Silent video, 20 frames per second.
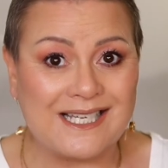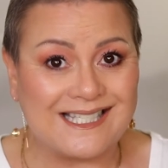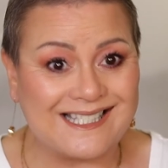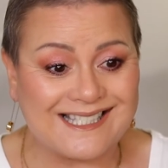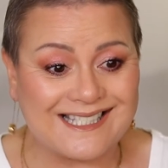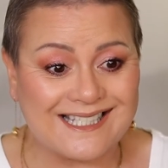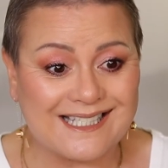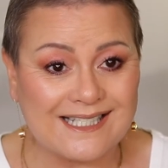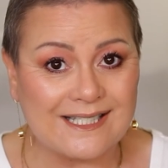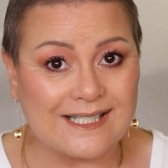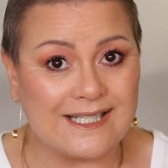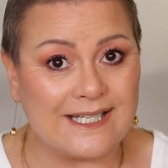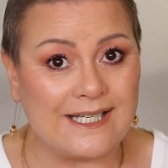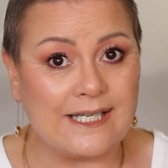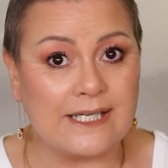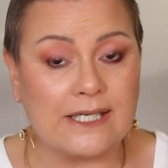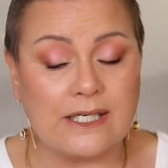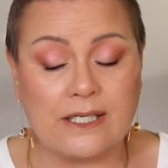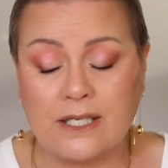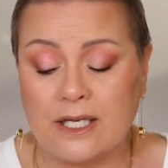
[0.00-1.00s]

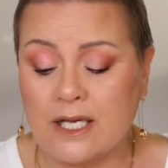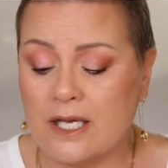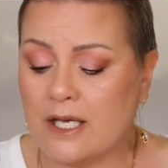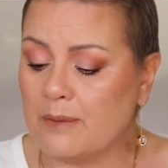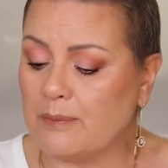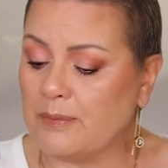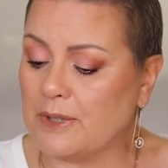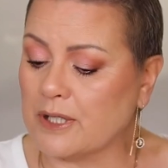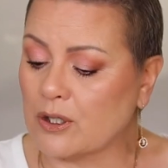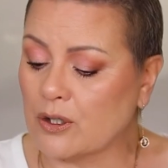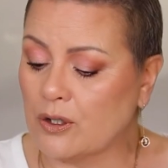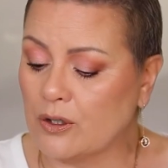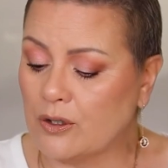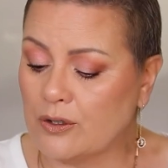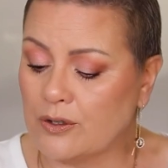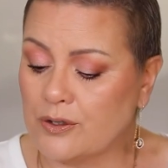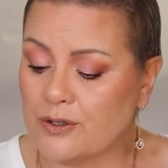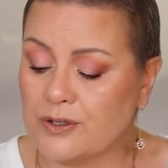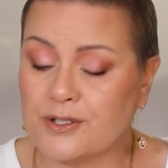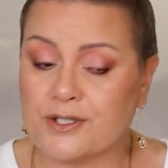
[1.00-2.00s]
skincare,
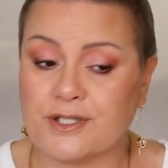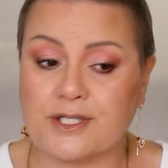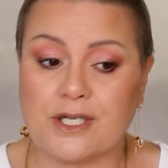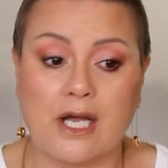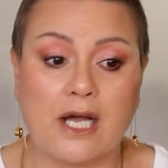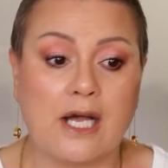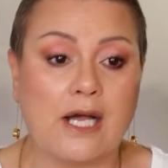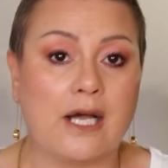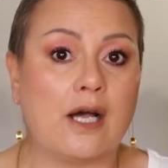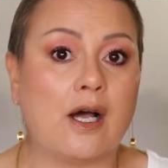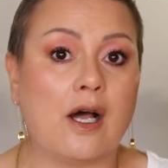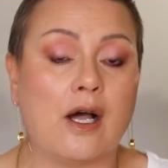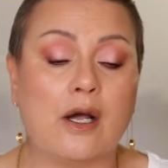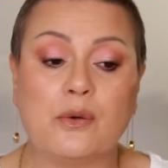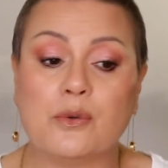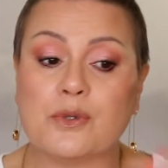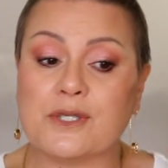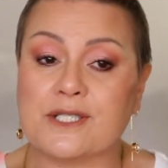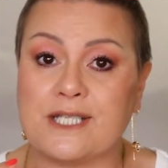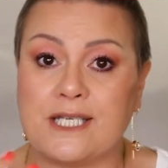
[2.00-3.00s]
because I
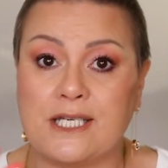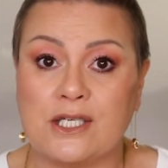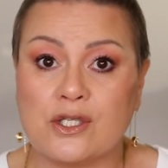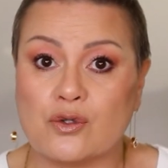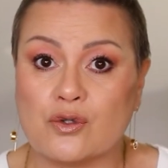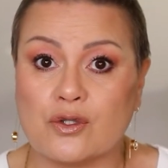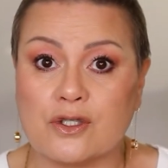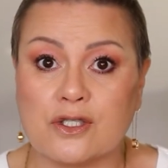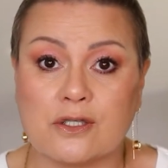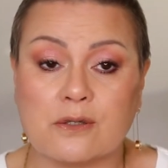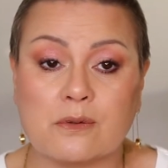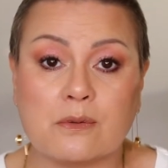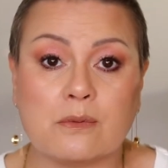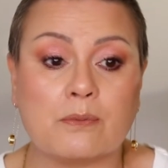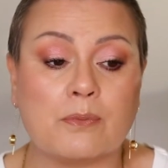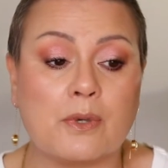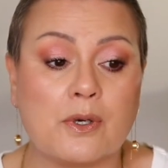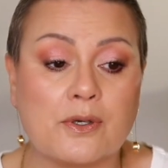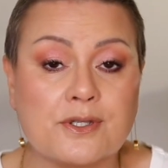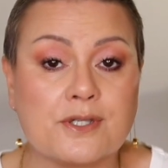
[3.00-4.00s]
was
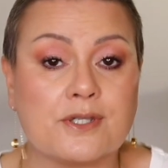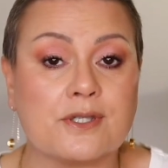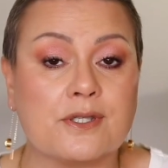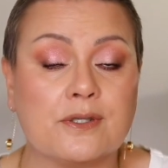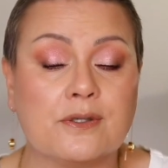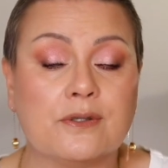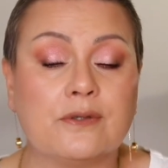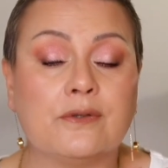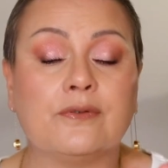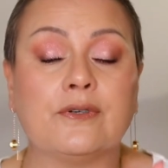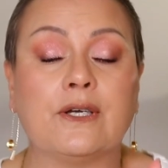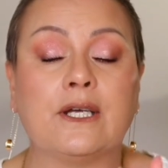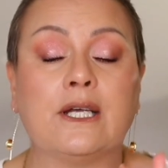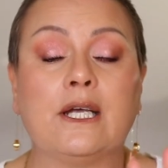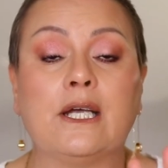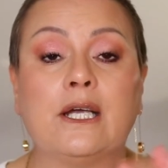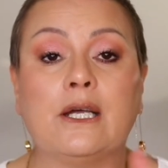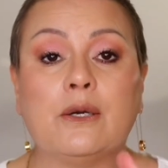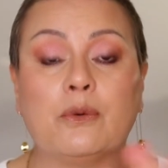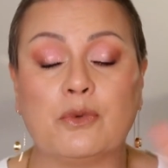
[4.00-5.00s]
estrogen positive
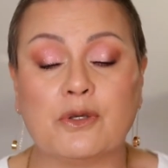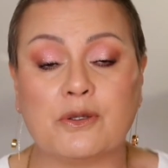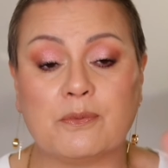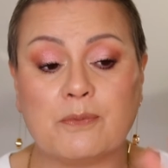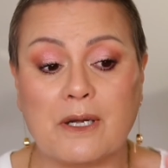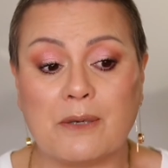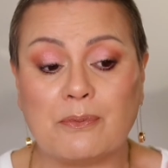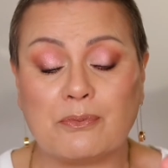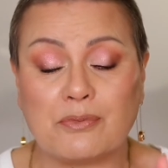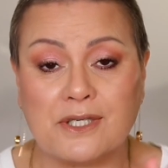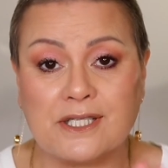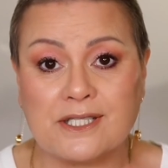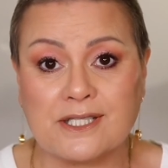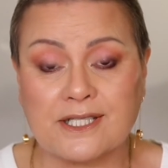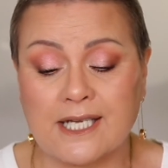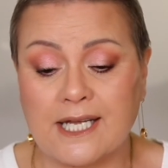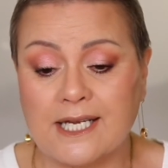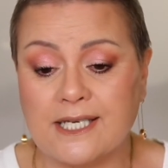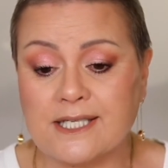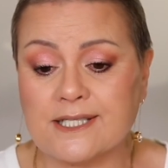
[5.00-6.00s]
with my
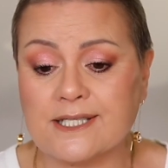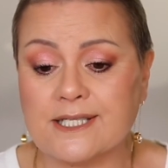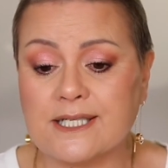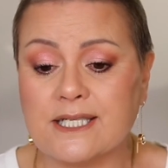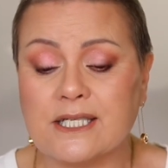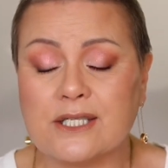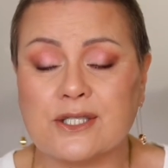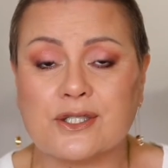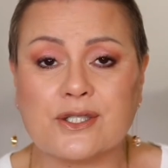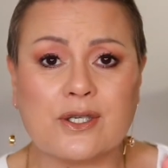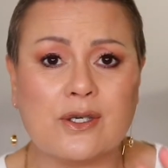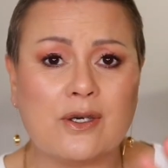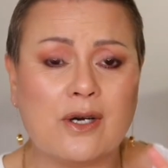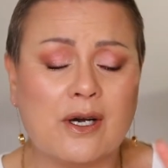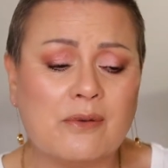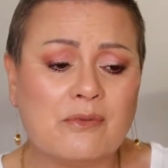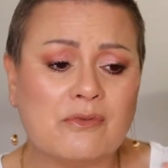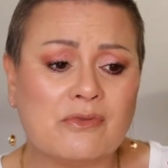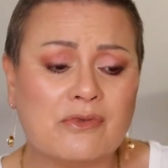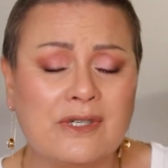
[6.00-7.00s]
breast cancer. So
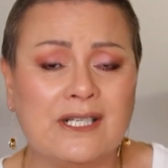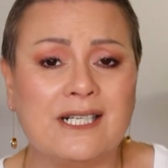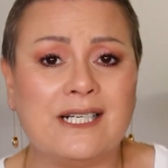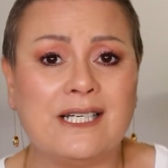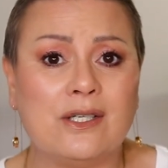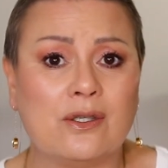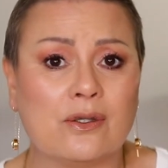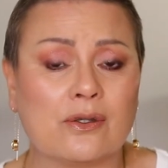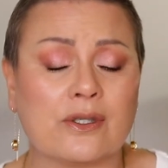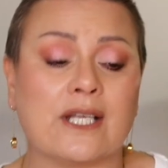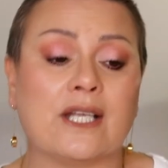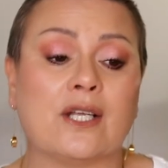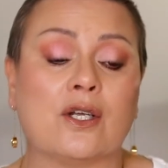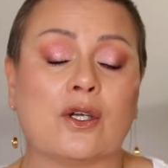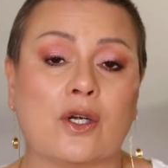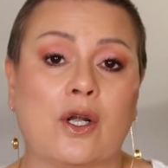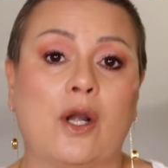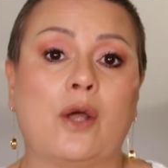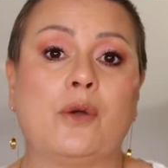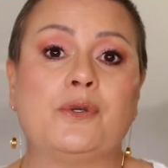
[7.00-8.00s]
I'm really
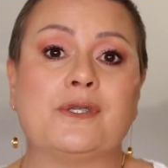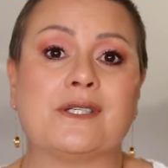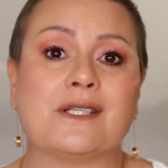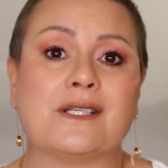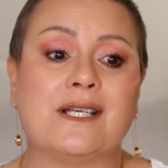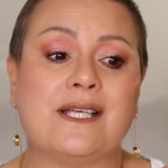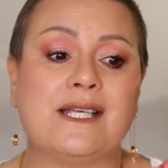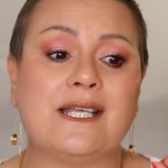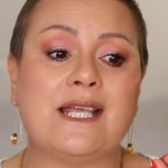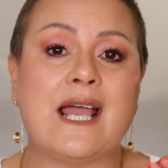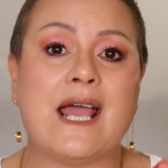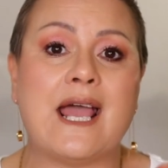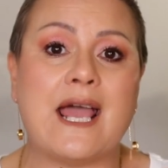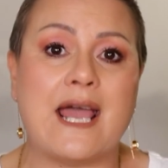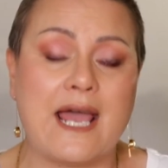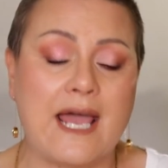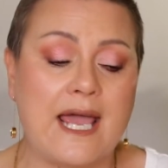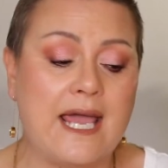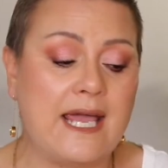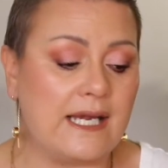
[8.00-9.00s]
looking closely
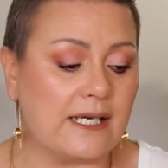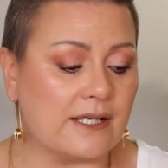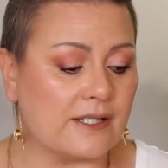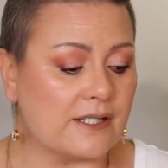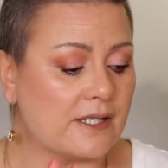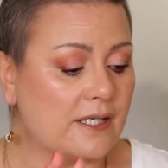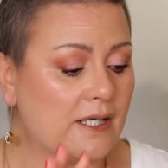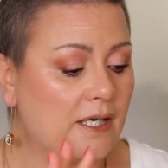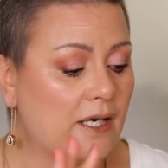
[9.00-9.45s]
at